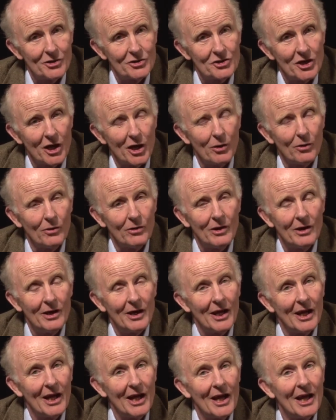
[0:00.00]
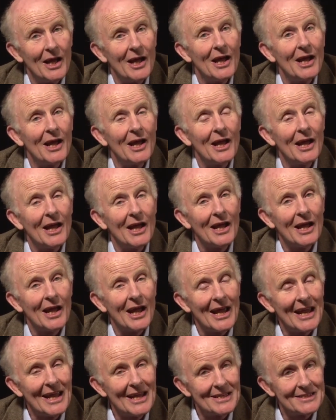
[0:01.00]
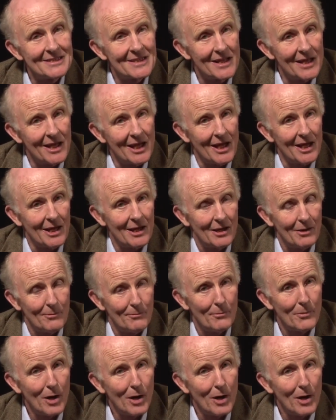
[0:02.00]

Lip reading: So is the